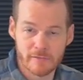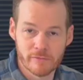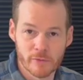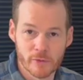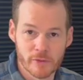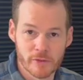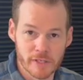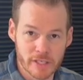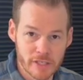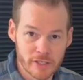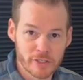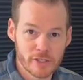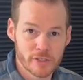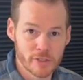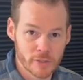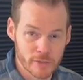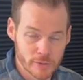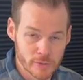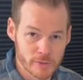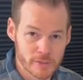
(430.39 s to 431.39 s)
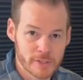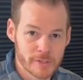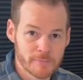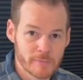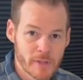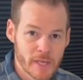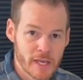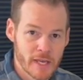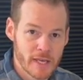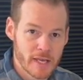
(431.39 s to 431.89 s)
for these shoes,
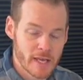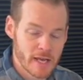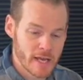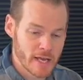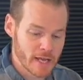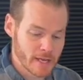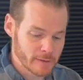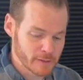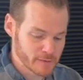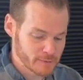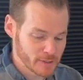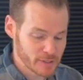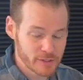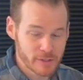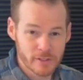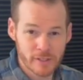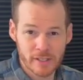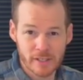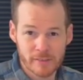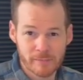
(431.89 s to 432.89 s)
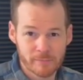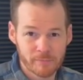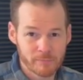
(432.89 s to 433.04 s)
especially,